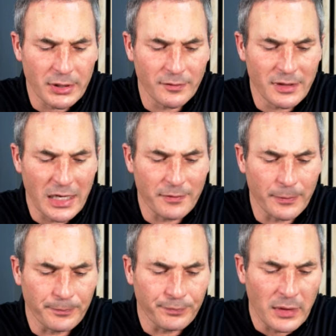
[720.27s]
Son of
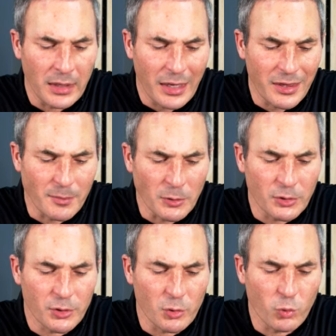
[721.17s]
David. And the
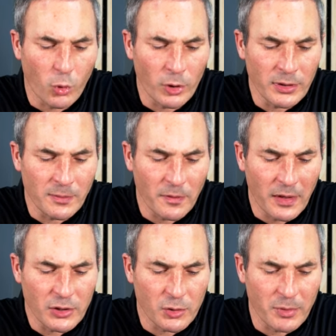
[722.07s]
multitude warned them that
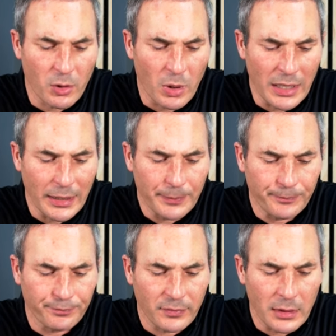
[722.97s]
they should be quiet.
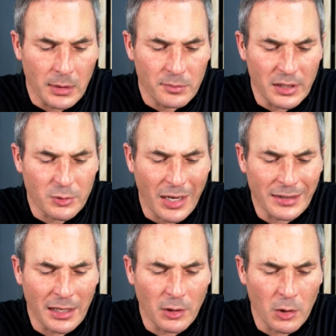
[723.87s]
They
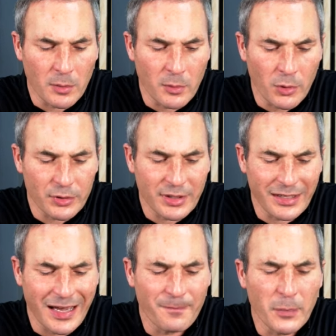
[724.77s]
cried out all the more,
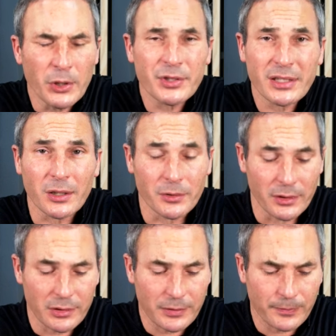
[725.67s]
saying, have mercy on
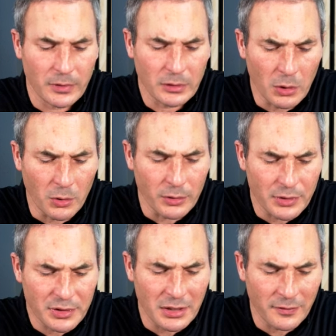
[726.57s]
us, Lord,
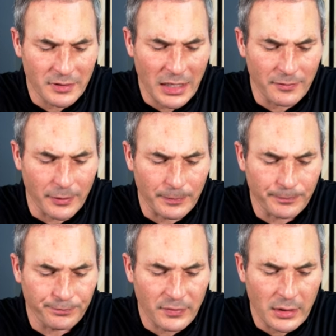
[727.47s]
Son of David.
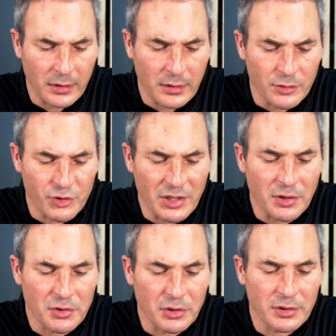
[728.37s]

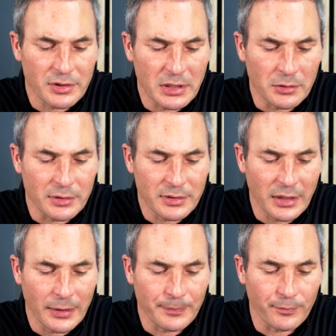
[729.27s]
Jesus stood still and
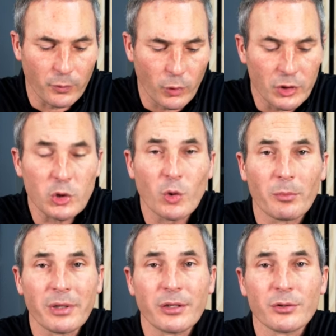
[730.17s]
said, what do you
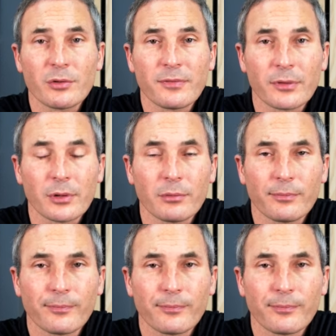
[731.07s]
want me to do for you?